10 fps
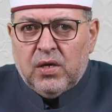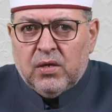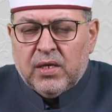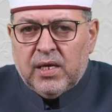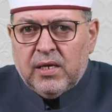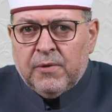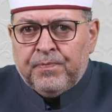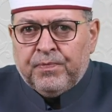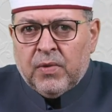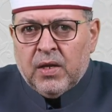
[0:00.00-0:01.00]
okay.
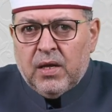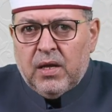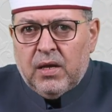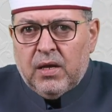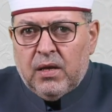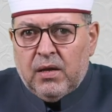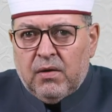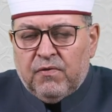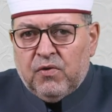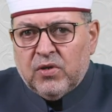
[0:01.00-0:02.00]

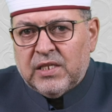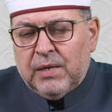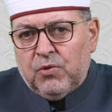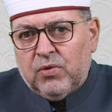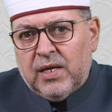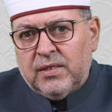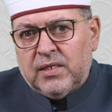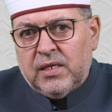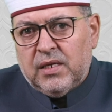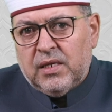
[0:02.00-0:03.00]
For example, we can
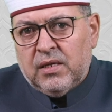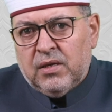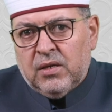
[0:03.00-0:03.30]
say